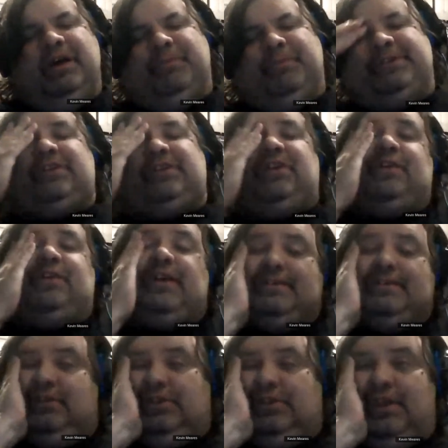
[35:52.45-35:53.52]
Particularly
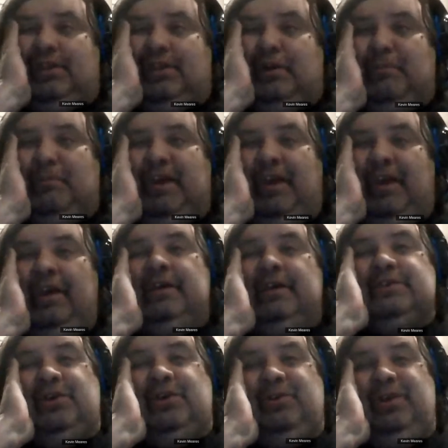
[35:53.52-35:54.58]
because you'd think there'd be,
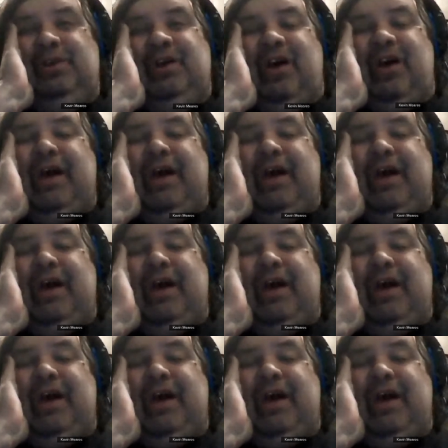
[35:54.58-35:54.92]
so,